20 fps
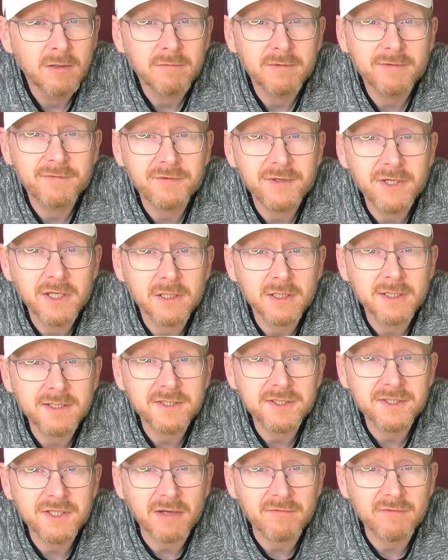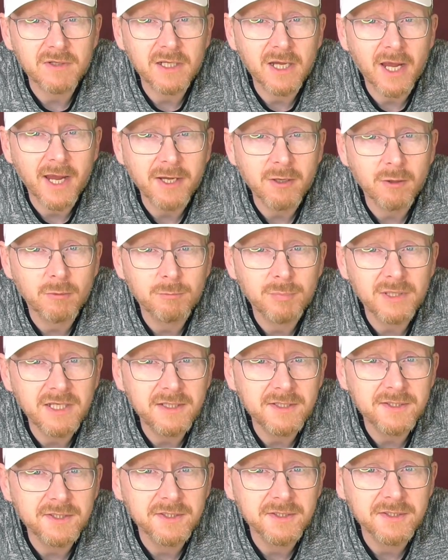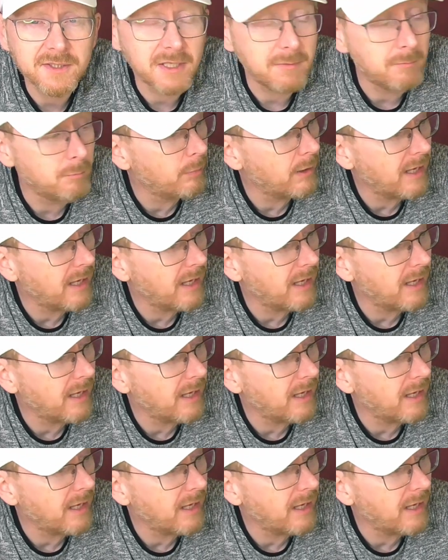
with nearly 7K on pieces in